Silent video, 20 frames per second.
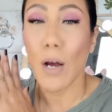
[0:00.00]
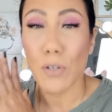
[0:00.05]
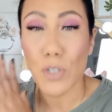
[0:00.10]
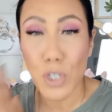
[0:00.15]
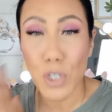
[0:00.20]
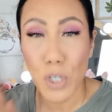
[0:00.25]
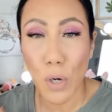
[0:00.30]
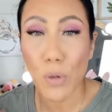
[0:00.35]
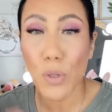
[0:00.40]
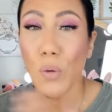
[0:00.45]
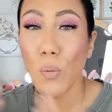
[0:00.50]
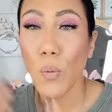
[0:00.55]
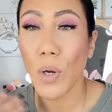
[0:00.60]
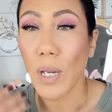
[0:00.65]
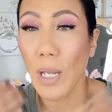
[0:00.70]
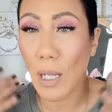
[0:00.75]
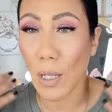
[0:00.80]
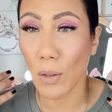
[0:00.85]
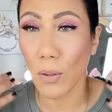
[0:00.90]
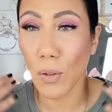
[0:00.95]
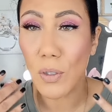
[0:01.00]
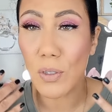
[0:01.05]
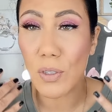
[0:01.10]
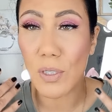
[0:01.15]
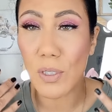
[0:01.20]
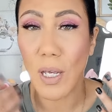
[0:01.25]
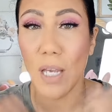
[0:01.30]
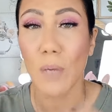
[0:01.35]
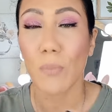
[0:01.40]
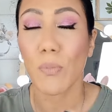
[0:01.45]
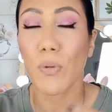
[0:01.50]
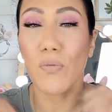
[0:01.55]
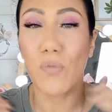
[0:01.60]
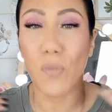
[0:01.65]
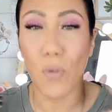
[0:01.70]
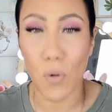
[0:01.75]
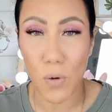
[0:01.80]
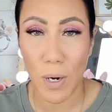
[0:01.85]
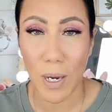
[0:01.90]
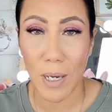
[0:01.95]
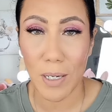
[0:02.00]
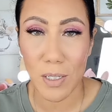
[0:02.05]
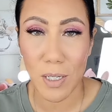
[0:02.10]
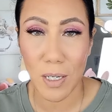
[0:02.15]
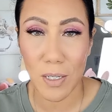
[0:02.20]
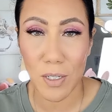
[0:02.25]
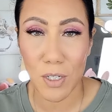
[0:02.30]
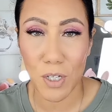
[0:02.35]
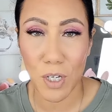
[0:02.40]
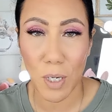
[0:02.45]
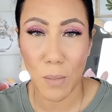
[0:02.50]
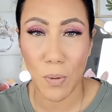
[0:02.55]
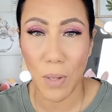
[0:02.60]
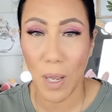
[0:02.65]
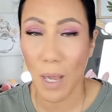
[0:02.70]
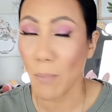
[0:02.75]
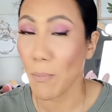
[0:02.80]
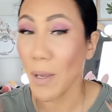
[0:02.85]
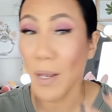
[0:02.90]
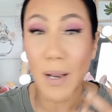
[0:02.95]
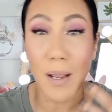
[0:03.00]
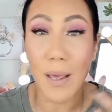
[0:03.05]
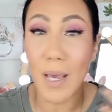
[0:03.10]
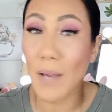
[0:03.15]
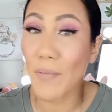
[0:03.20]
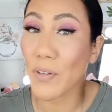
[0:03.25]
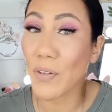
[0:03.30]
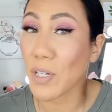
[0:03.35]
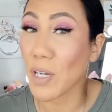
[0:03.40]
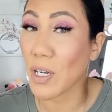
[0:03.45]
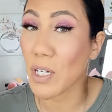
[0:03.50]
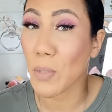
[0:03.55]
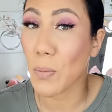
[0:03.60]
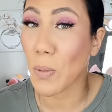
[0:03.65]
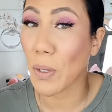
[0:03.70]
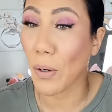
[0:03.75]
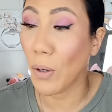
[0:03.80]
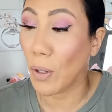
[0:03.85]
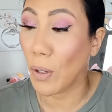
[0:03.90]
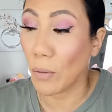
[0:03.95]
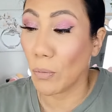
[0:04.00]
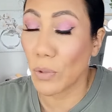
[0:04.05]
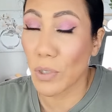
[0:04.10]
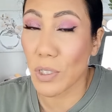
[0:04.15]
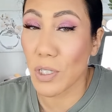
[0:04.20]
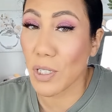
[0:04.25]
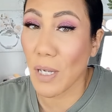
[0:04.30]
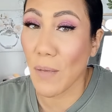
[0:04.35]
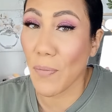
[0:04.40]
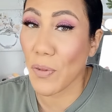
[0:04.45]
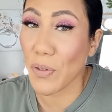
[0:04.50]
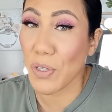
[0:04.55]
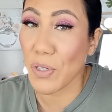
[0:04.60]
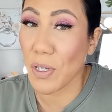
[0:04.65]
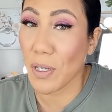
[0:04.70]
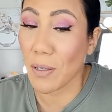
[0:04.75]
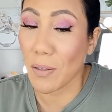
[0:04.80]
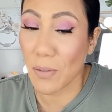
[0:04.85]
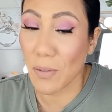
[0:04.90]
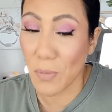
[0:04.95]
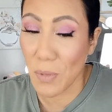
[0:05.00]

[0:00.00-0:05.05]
I'll show you what it looks like before I touch up. I may not have to touch up at all. We'll just have to see.